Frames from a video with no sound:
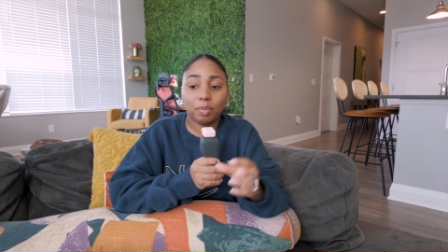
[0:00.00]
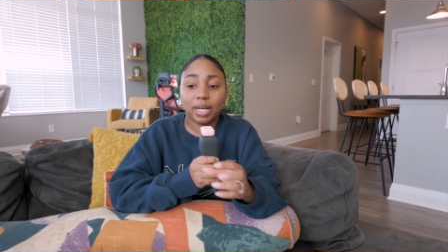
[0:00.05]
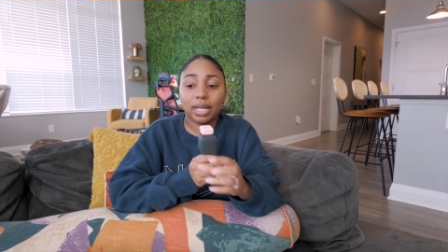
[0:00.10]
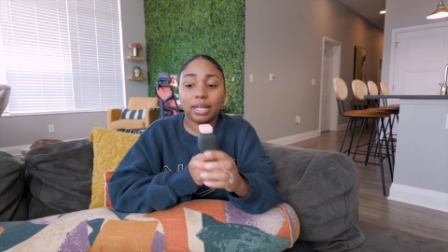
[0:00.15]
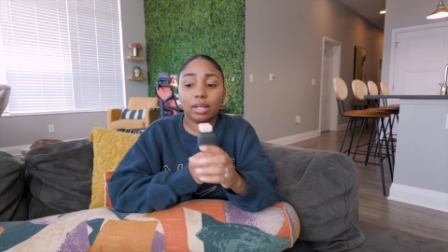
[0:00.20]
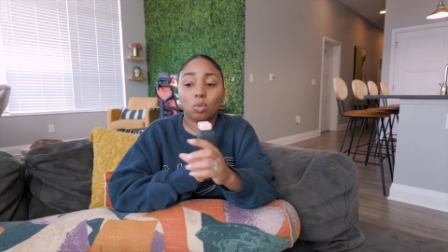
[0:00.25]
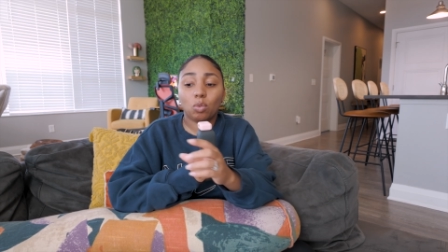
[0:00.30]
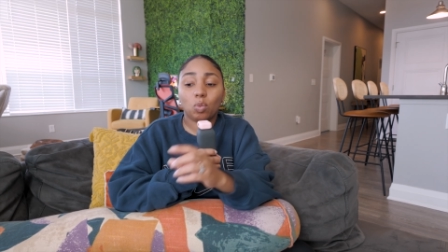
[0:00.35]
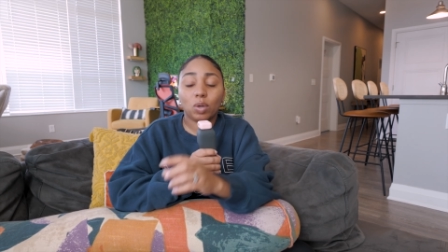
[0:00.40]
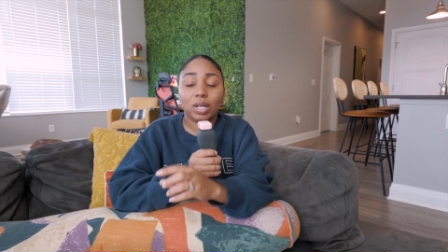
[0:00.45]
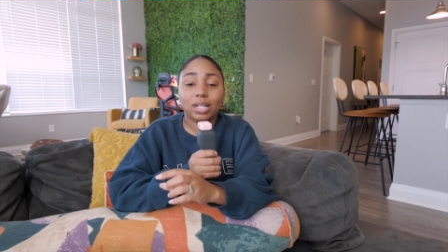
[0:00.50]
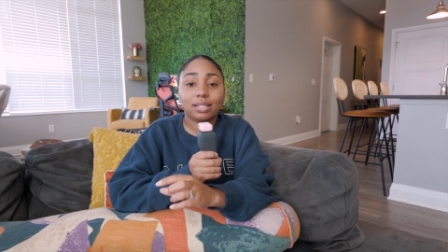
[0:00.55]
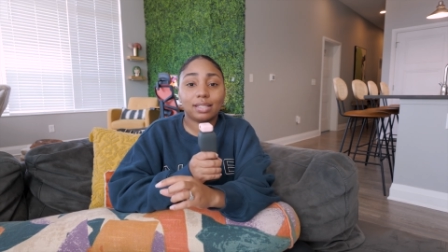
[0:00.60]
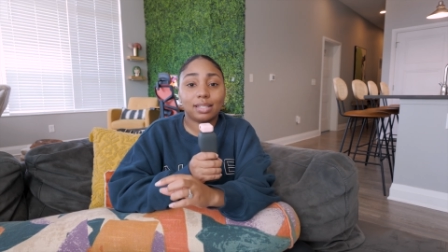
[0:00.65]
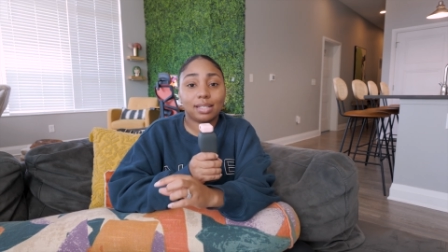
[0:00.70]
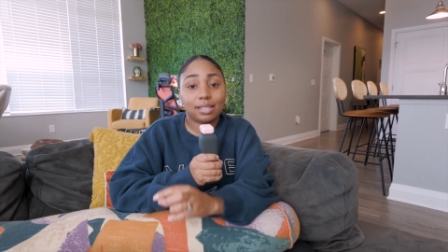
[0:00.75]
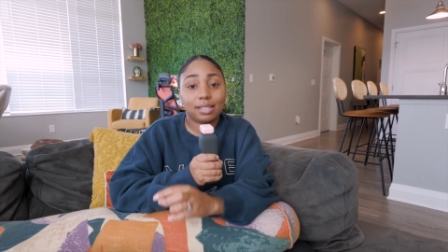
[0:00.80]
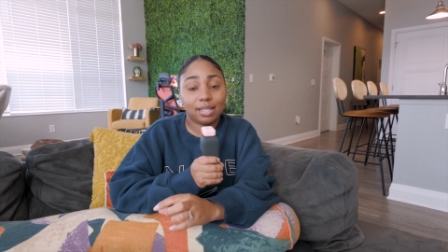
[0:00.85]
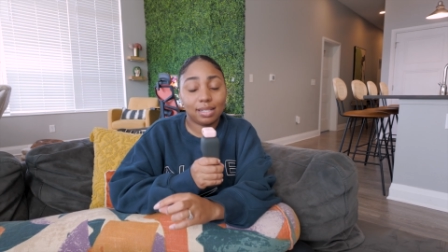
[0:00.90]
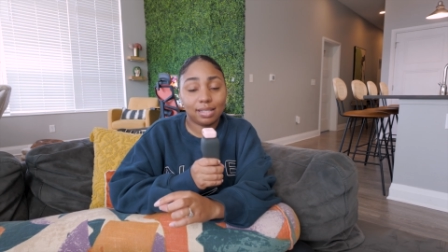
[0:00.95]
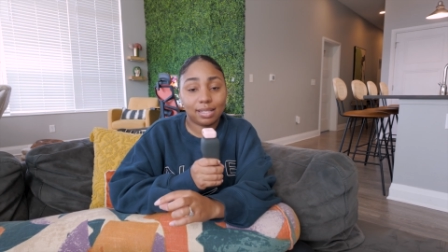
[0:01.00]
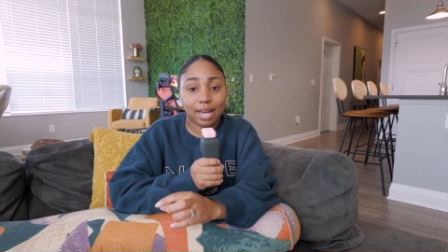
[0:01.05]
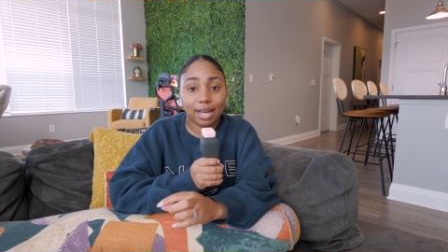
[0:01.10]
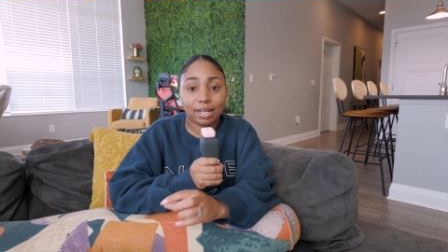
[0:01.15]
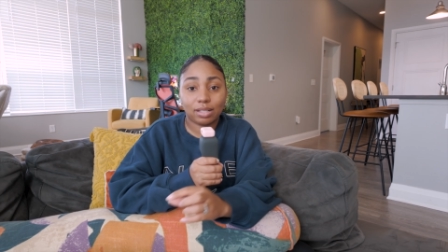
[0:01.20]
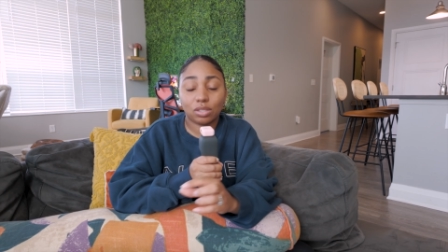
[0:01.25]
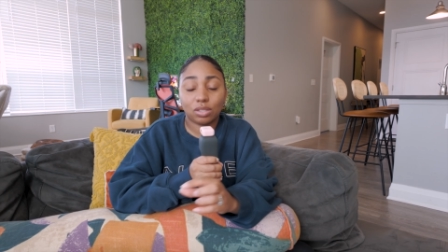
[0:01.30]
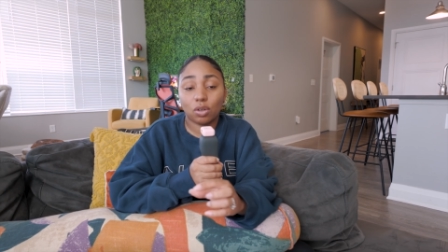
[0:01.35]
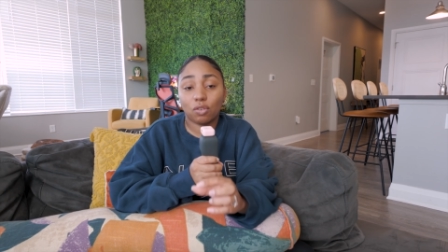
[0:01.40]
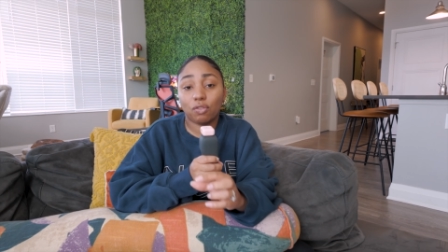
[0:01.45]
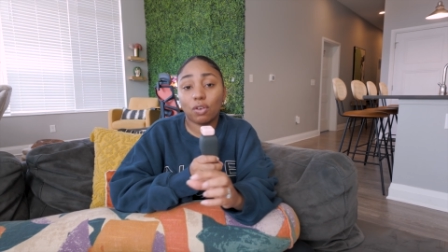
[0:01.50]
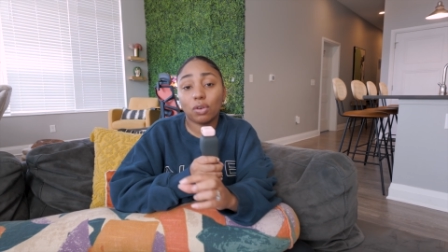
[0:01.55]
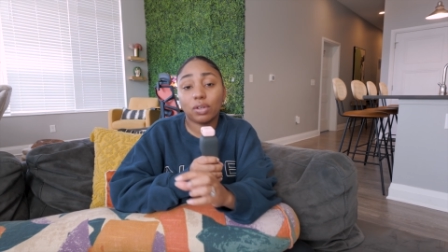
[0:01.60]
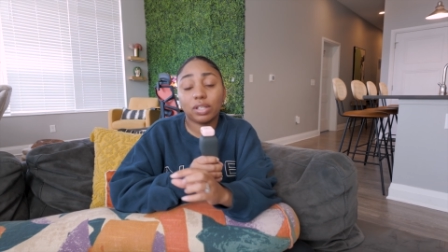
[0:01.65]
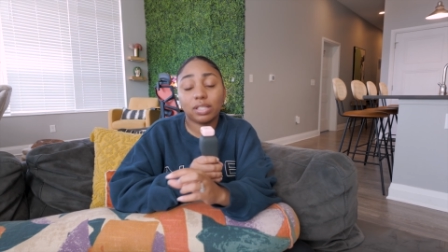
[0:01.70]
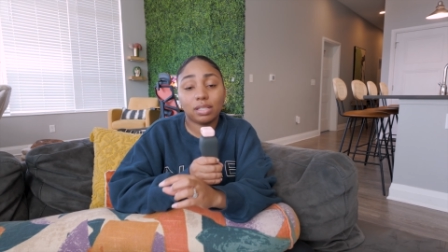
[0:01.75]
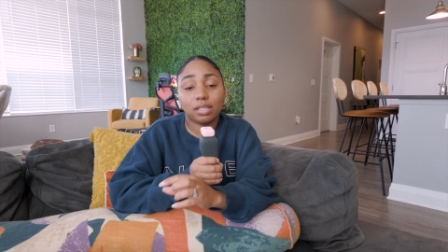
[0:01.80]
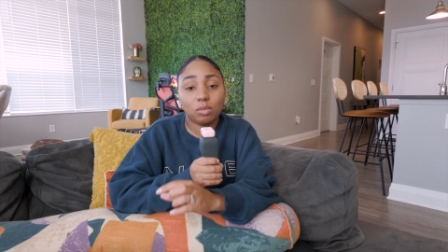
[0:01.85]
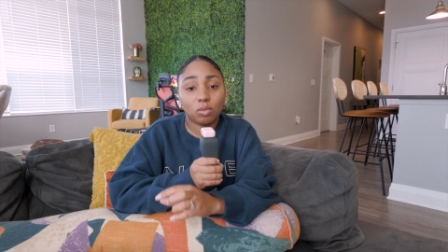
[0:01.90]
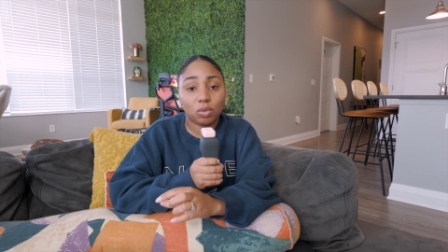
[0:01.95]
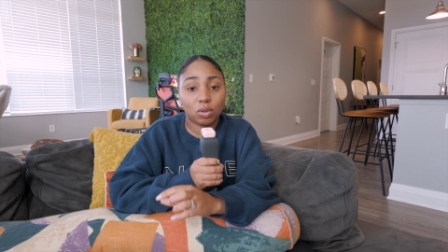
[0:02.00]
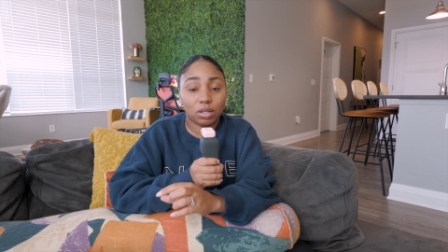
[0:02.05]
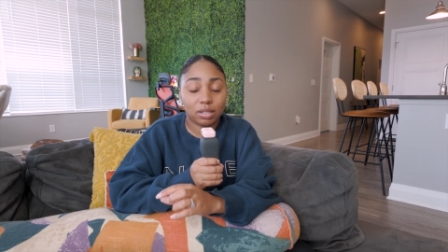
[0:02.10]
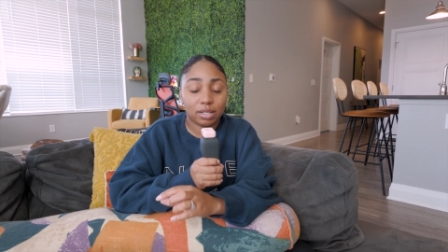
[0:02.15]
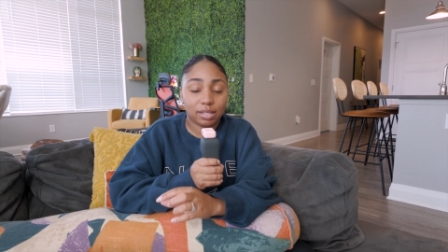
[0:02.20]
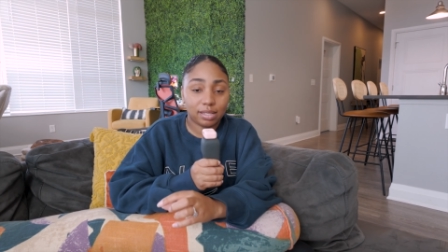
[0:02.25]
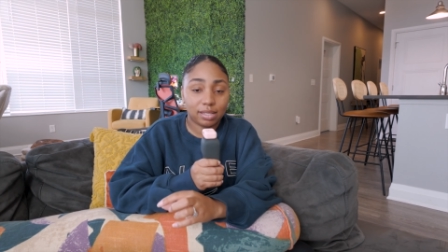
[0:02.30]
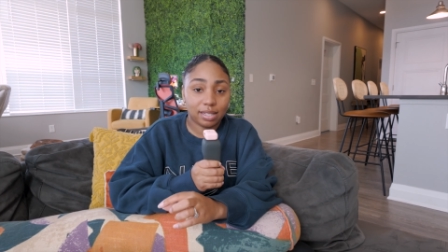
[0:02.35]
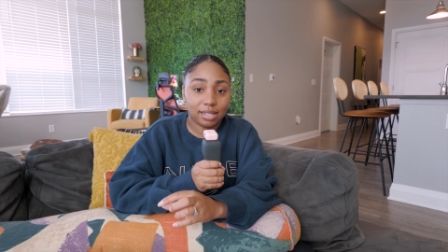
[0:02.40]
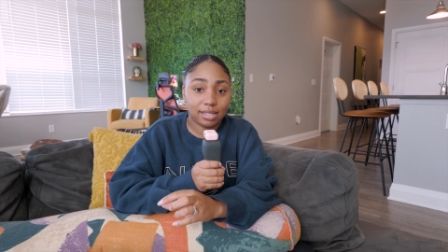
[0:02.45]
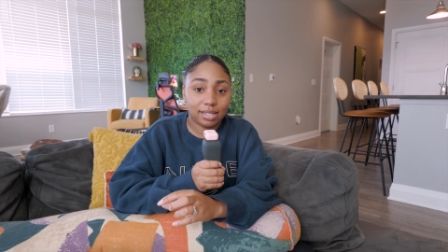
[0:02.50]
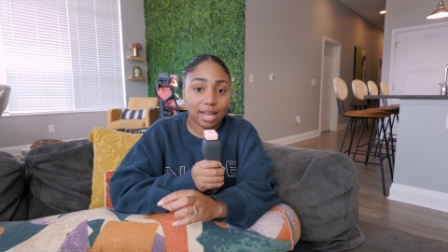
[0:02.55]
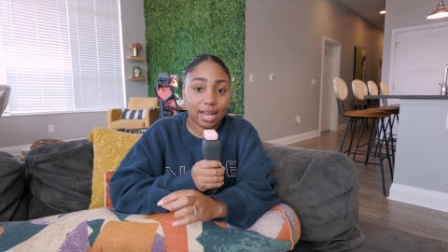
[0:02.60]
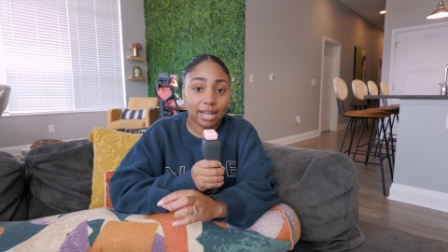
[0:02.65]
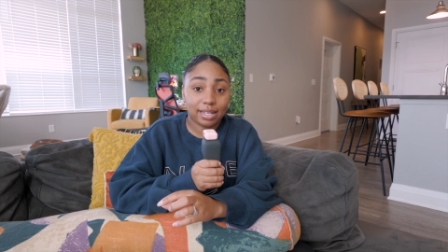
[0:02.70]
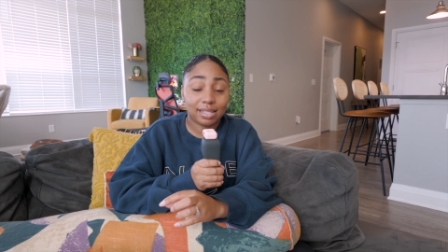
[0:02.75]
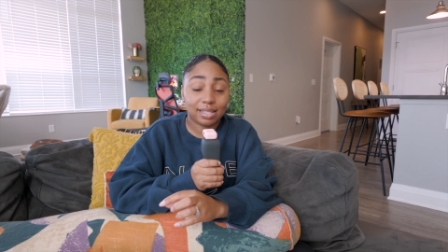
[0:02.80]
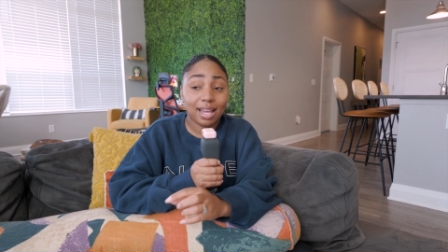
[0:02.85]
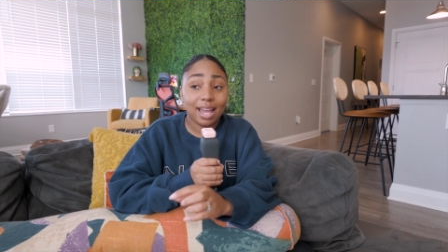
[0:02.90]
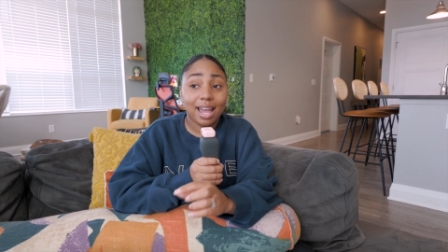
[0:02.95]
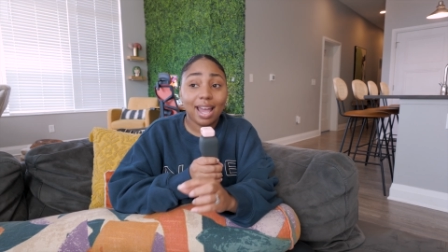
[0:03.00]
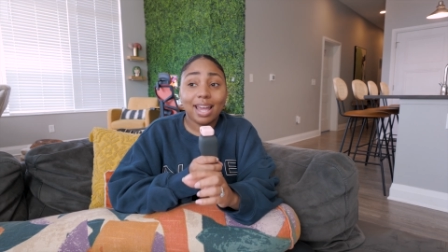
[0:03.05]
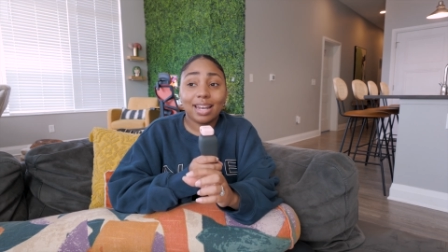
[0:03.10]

but what is the syntax? So focusing more on the syntax.